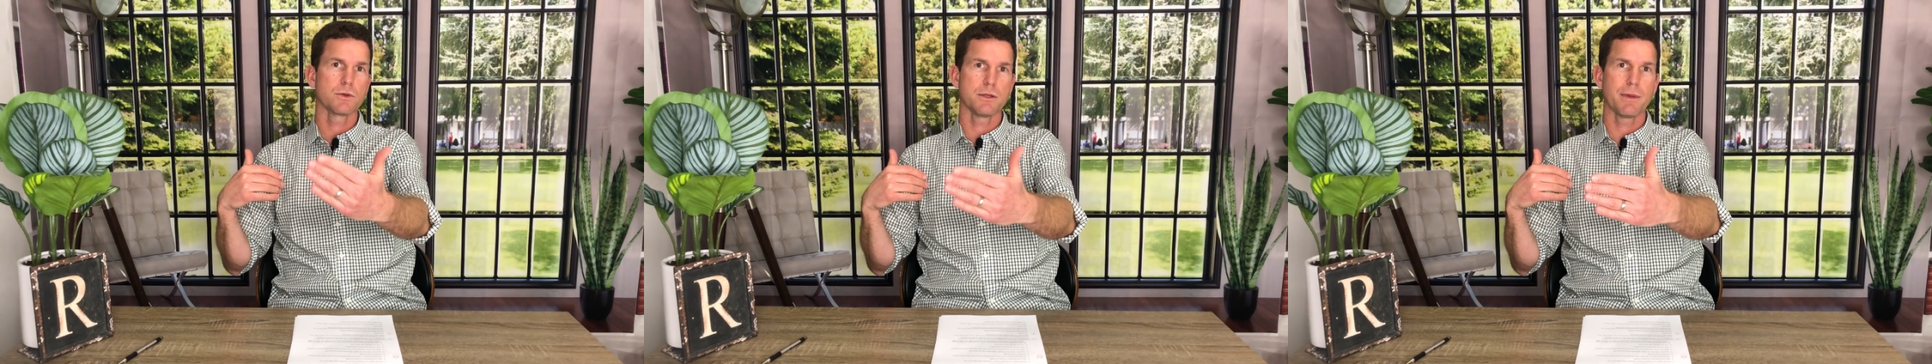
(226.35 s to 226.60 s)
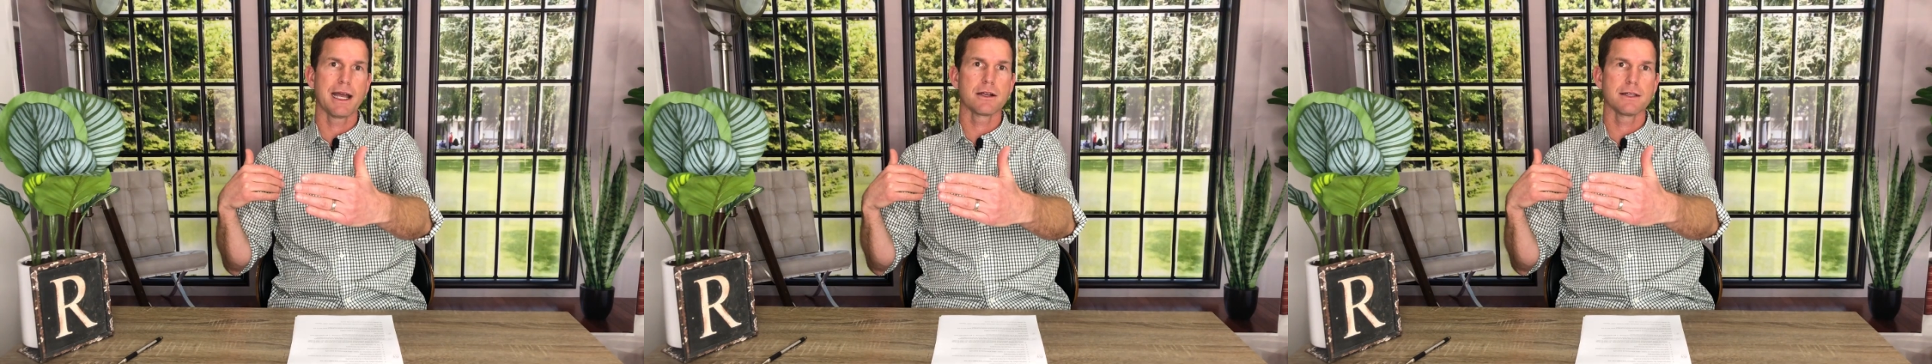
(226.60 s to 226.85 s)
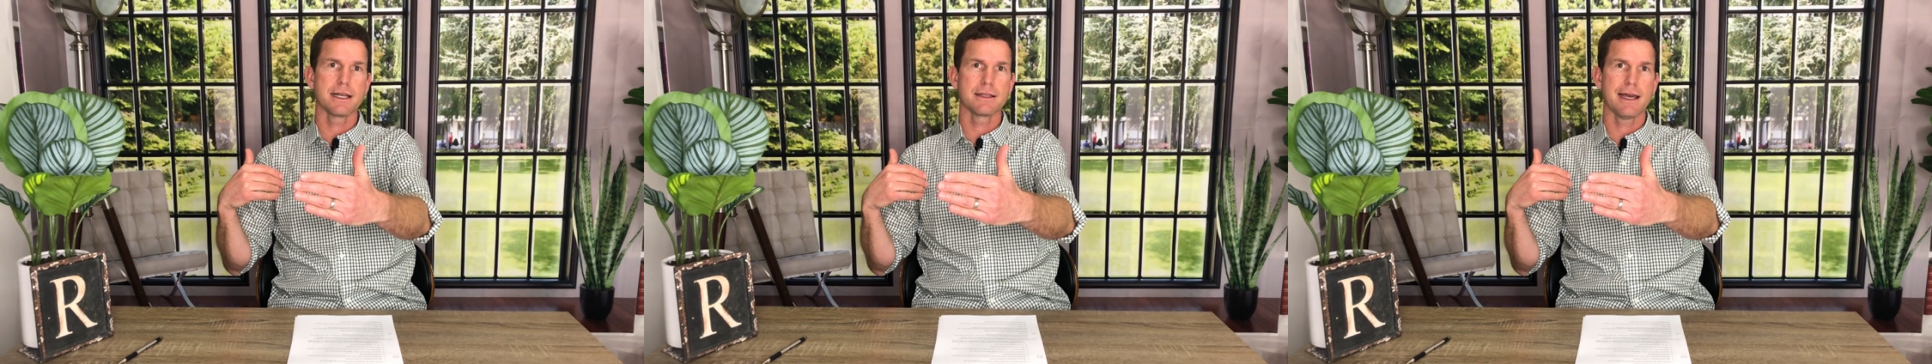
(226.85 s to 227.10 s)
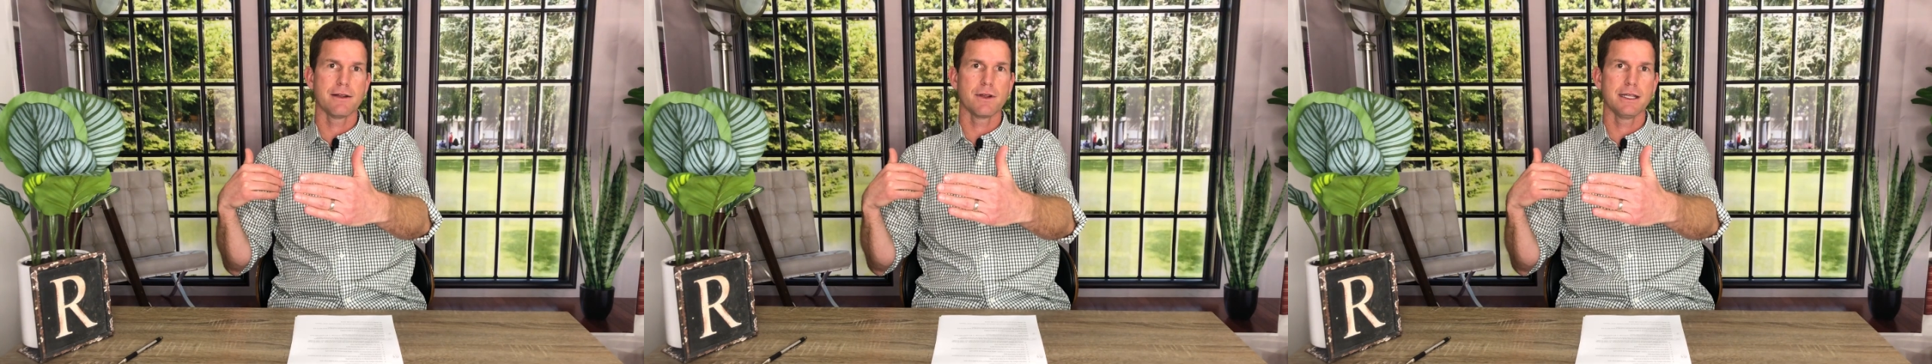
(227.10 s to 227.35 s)
with a buyer like
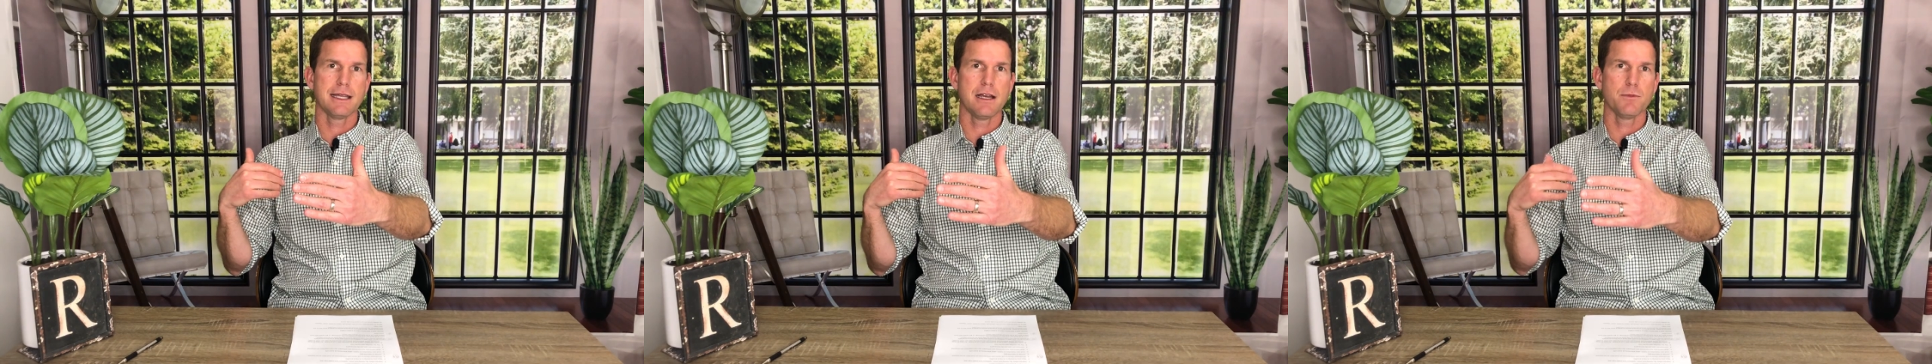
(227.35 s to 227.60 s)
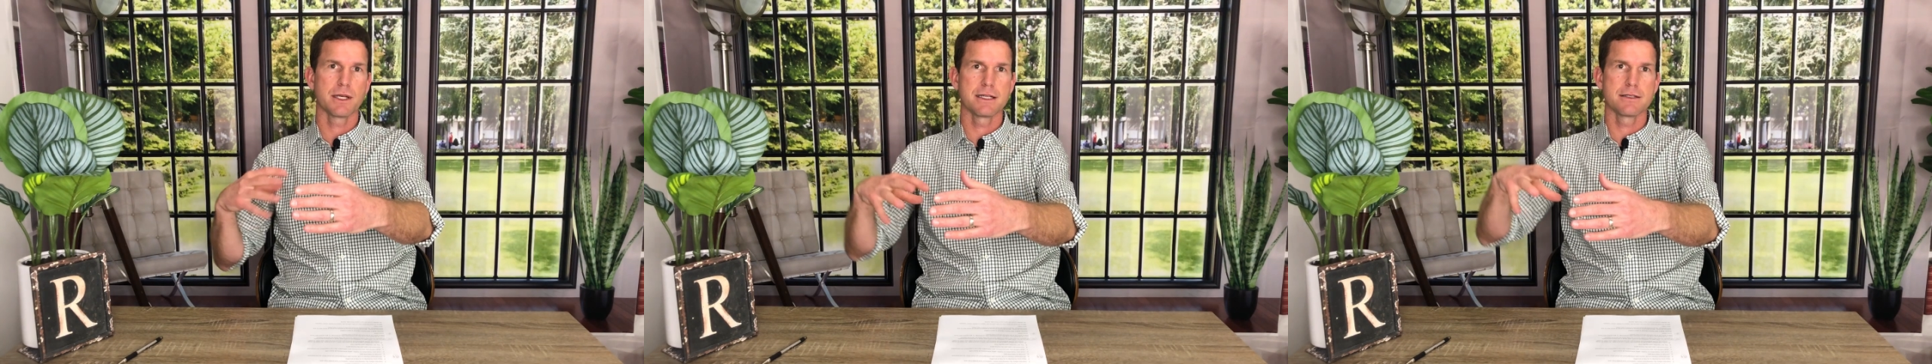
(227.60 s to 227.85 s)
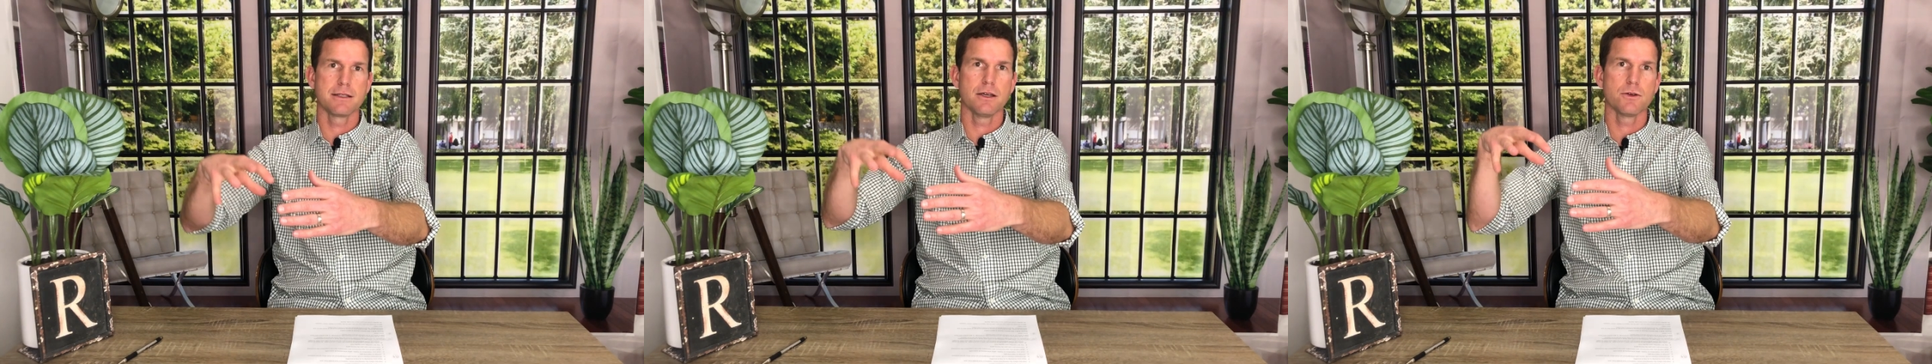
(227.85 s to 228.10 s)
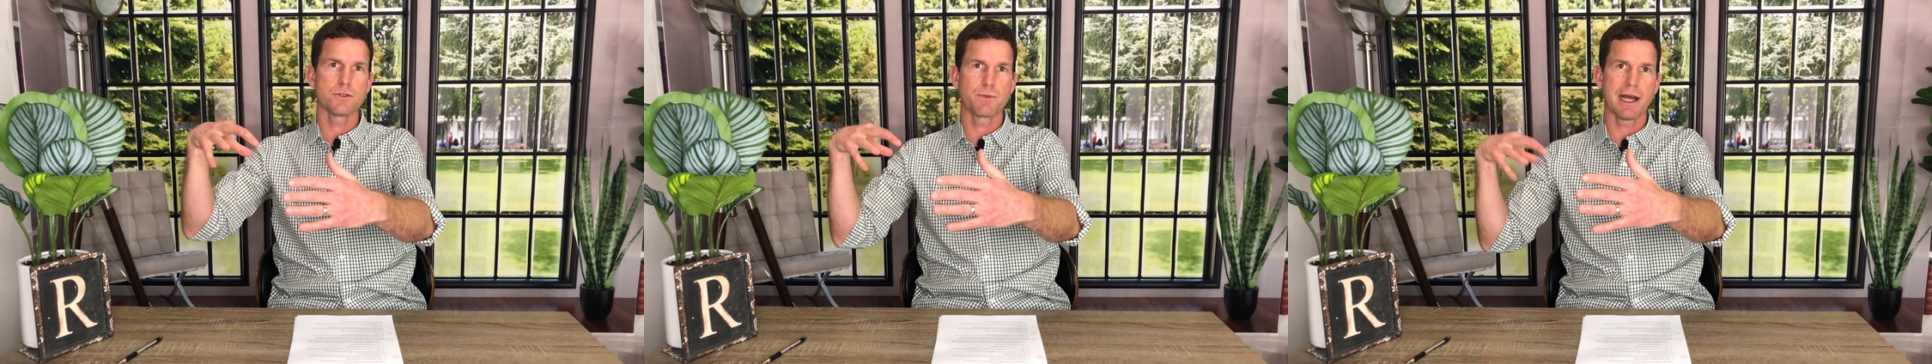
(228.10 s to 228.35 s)
that right now because
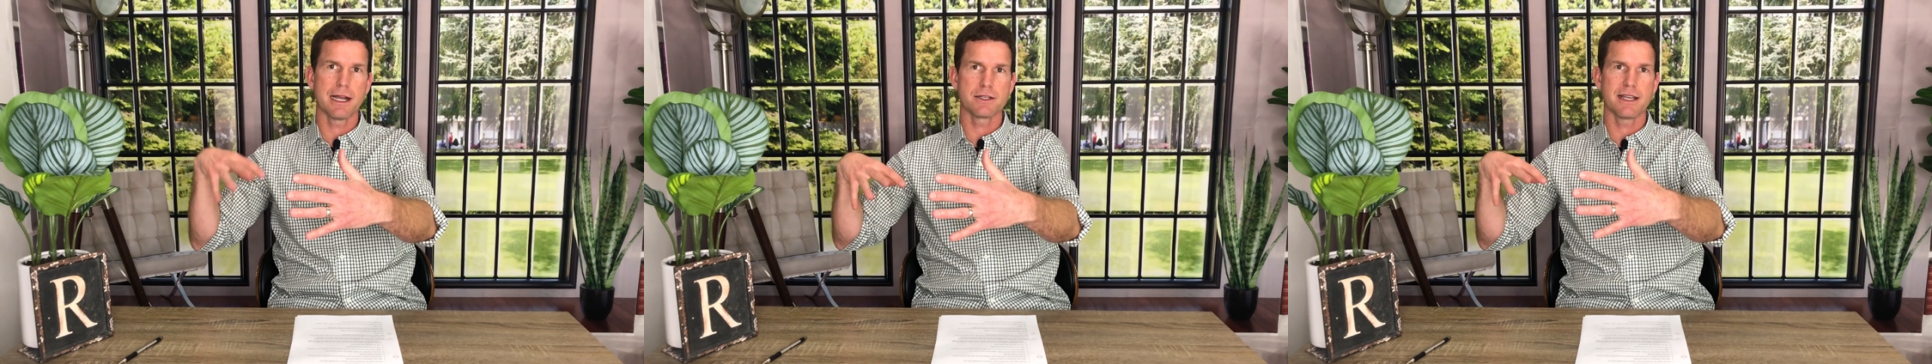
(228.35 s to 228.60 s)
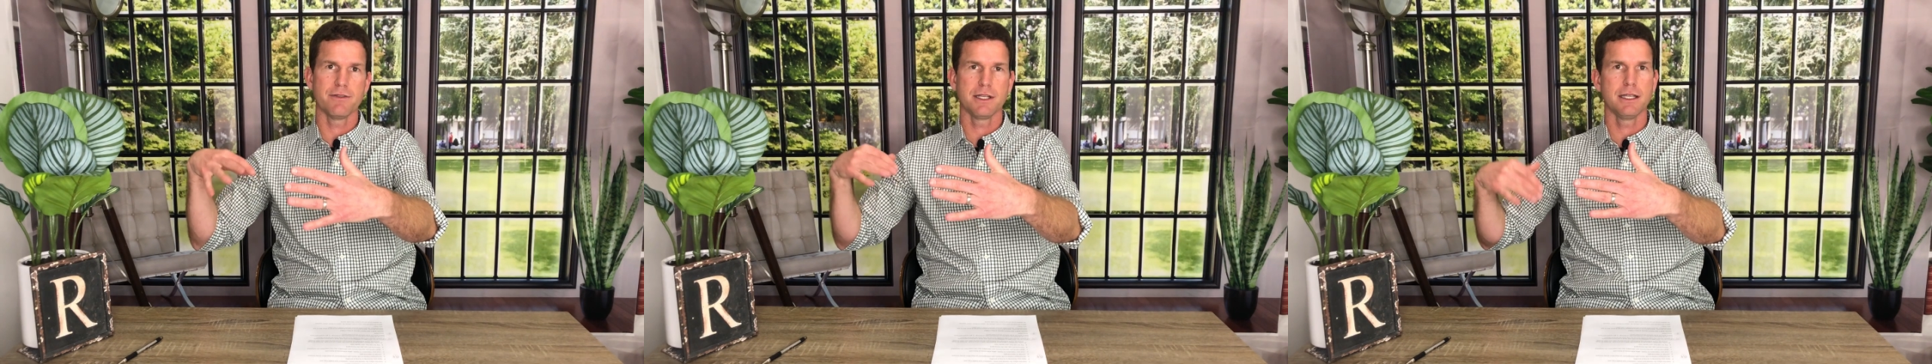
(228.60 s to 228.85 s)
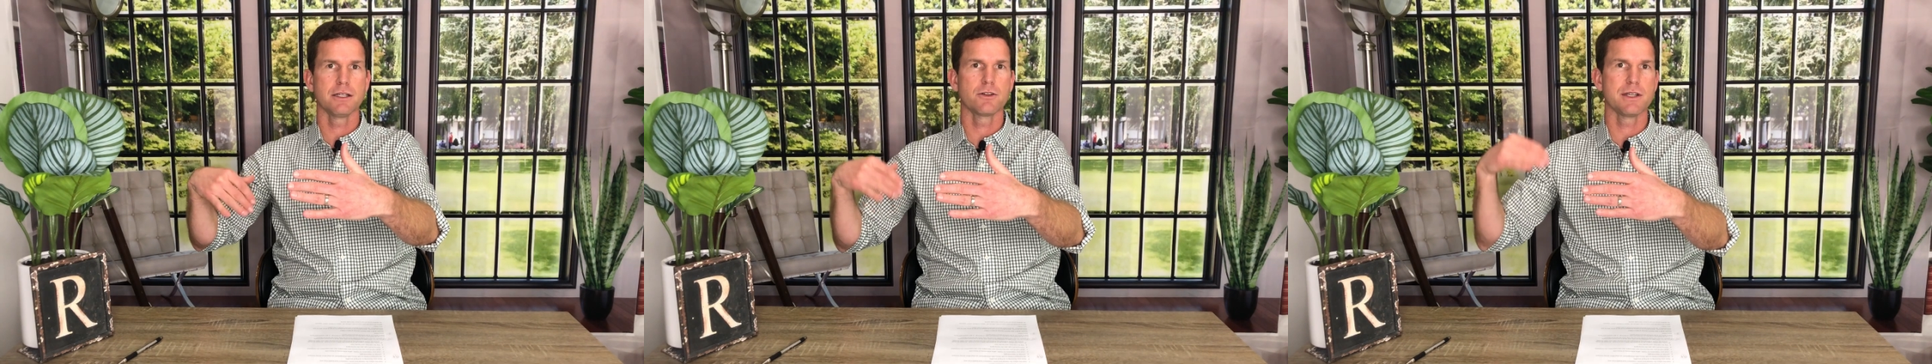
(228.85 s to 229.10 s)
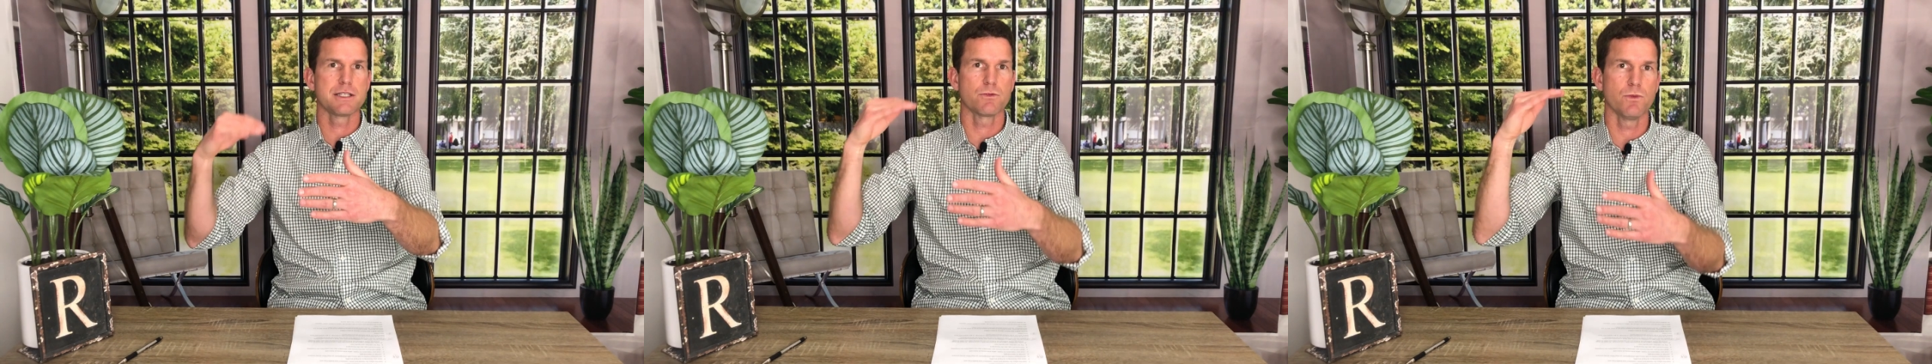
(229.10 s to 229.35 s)
those buyers have an
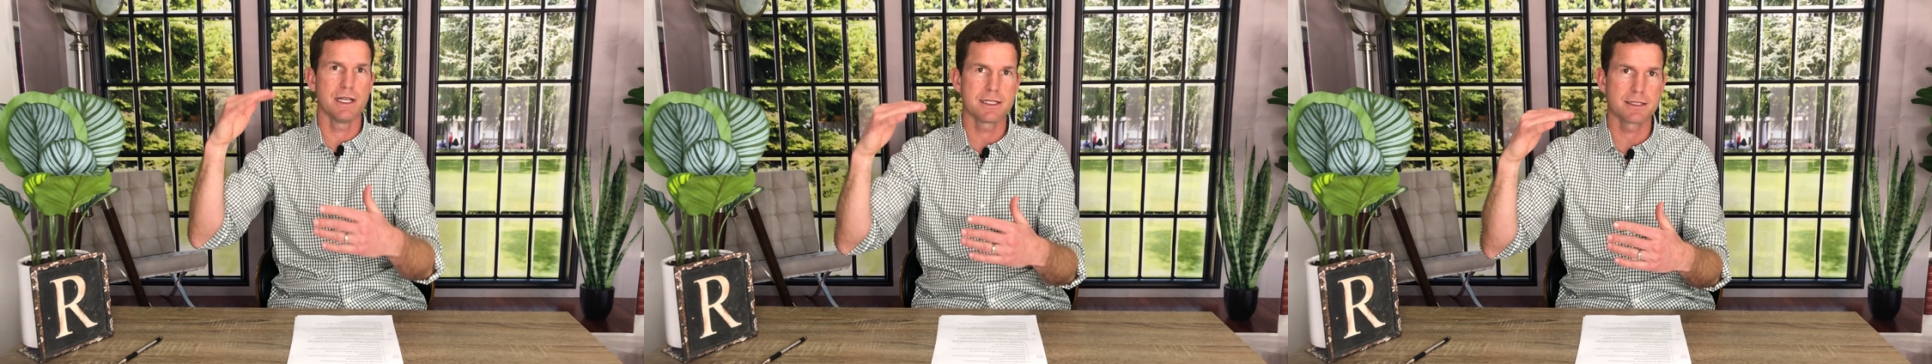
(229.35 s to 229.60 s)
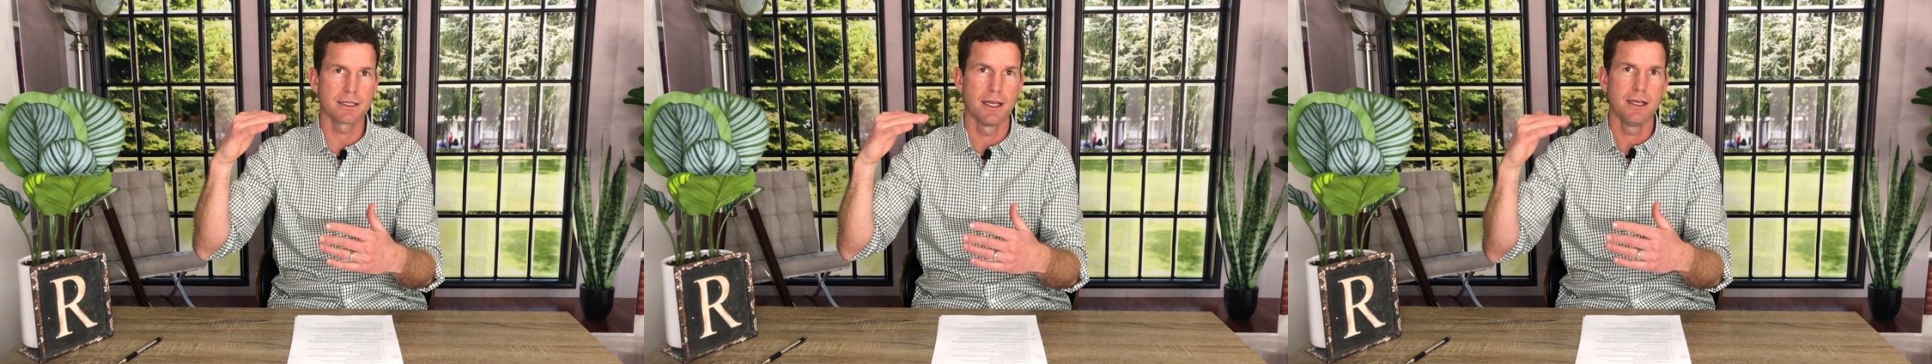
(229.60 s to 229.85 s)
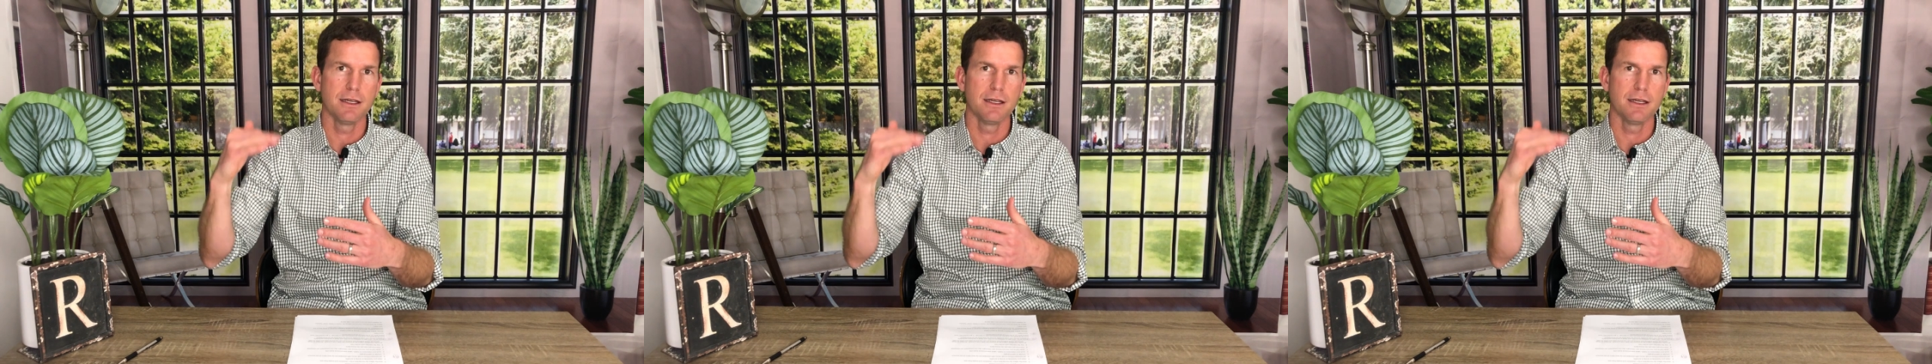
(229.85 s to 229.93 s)
increased risk